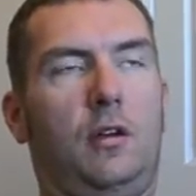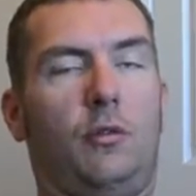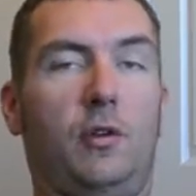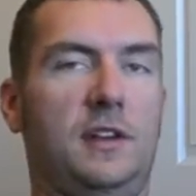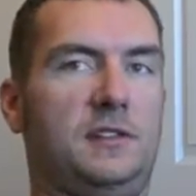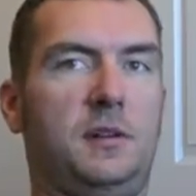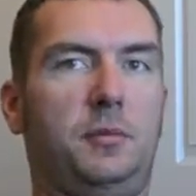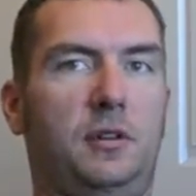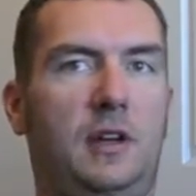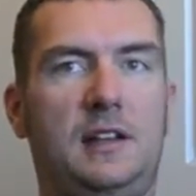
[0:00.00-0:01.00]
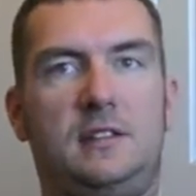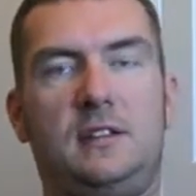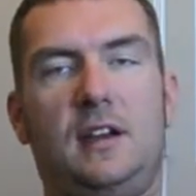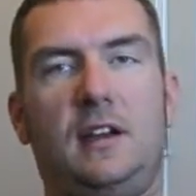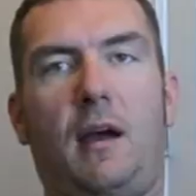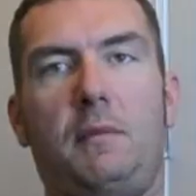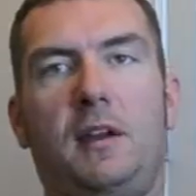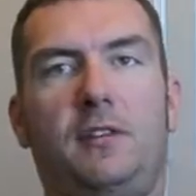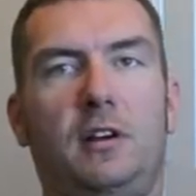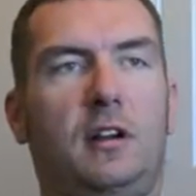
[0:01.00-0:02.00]
reasonable, I'd say. I
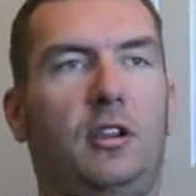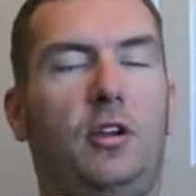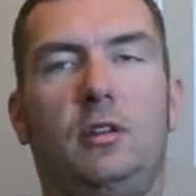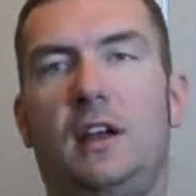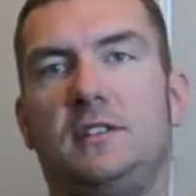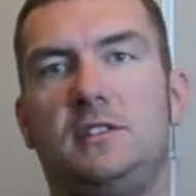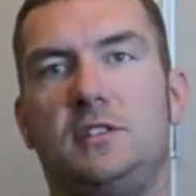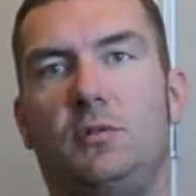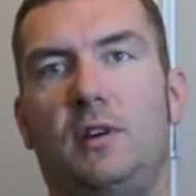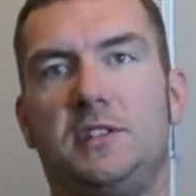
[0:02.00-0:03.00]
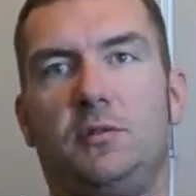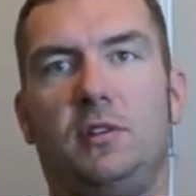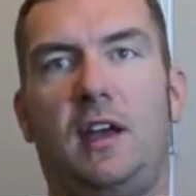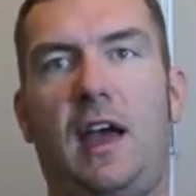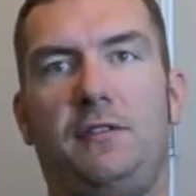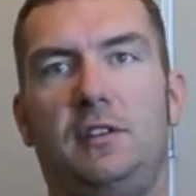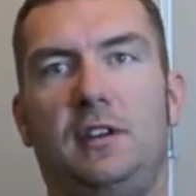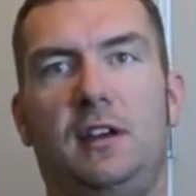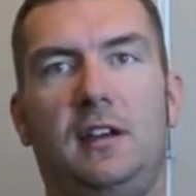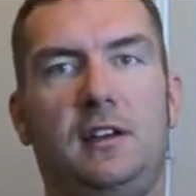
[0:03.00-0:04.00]
mean, if you're in a low light situation where you have to
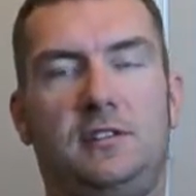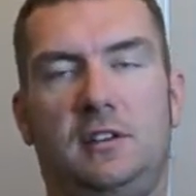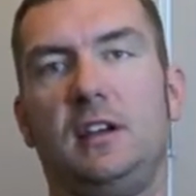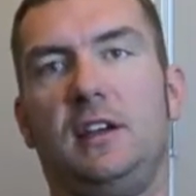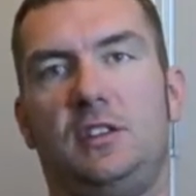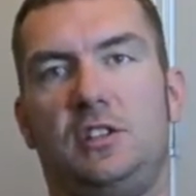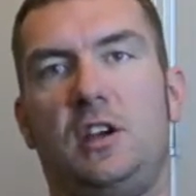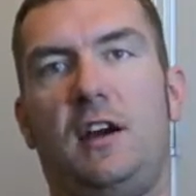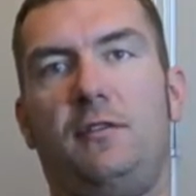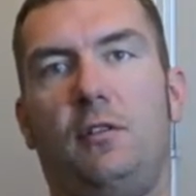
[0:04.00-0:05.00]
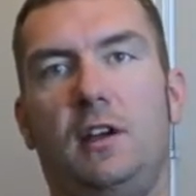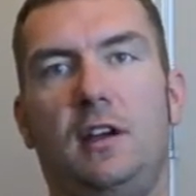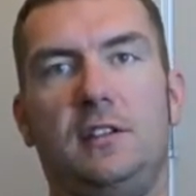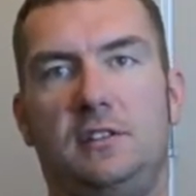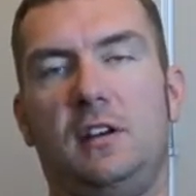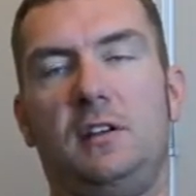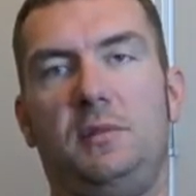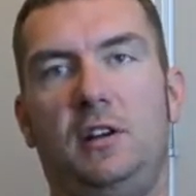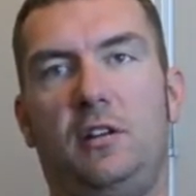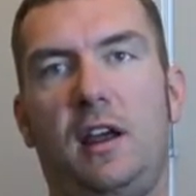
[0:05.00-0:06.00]
get it, it's going to get the shot for you. It's going to
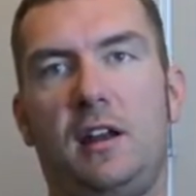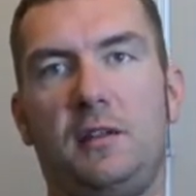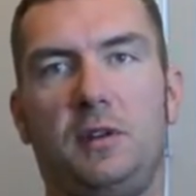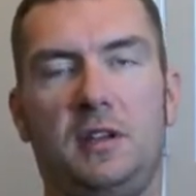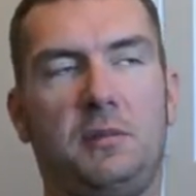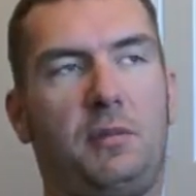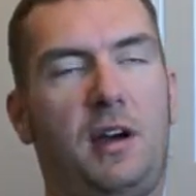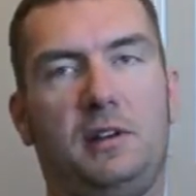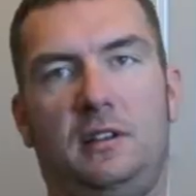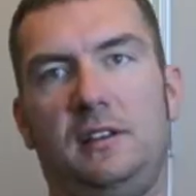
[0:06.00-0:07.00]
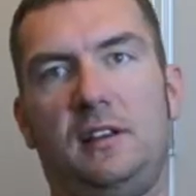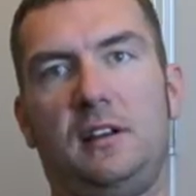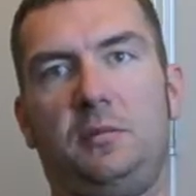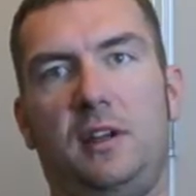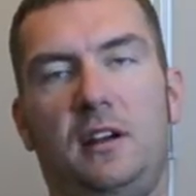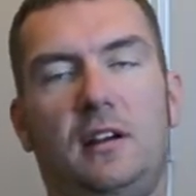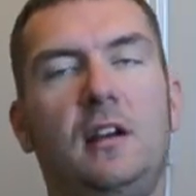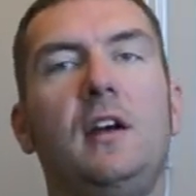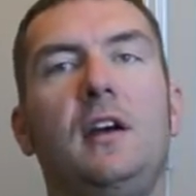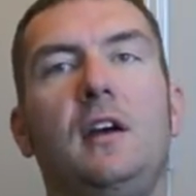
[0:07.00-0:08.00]
be grainy, but you can probably clean that up
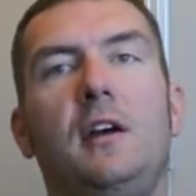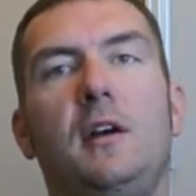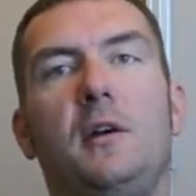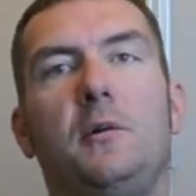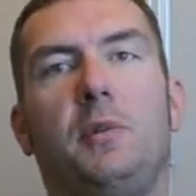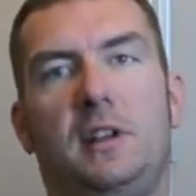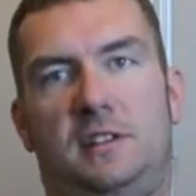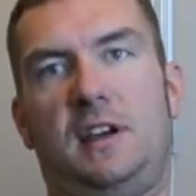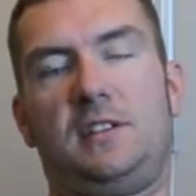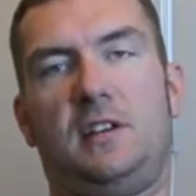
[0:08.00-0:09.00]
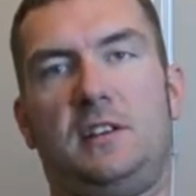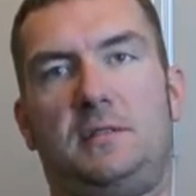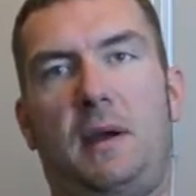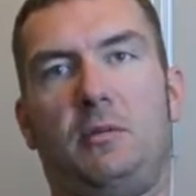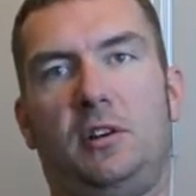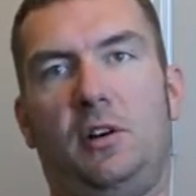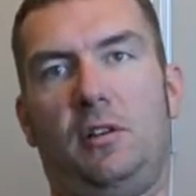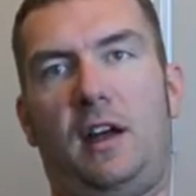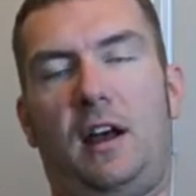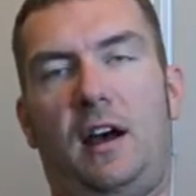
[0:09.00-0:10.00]
later. But it's nice that it's able to
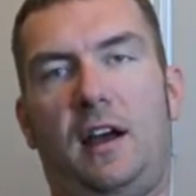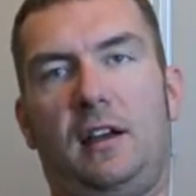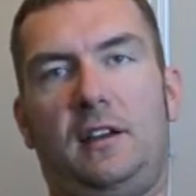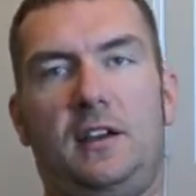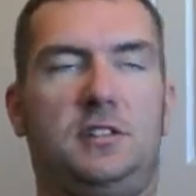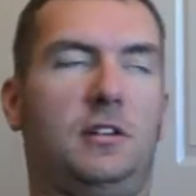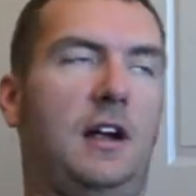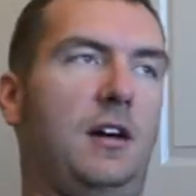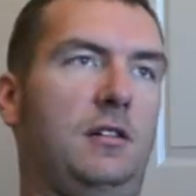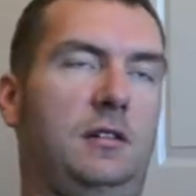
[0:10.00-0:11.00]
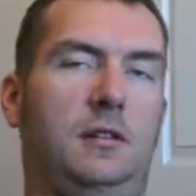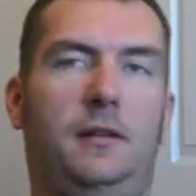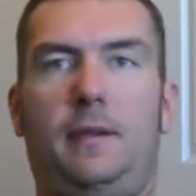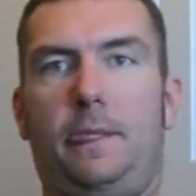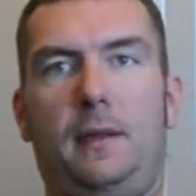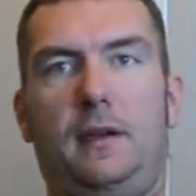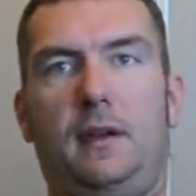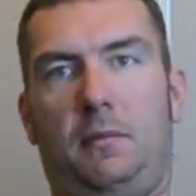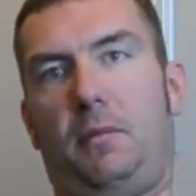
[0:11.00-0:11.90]
go that high in case you're out in a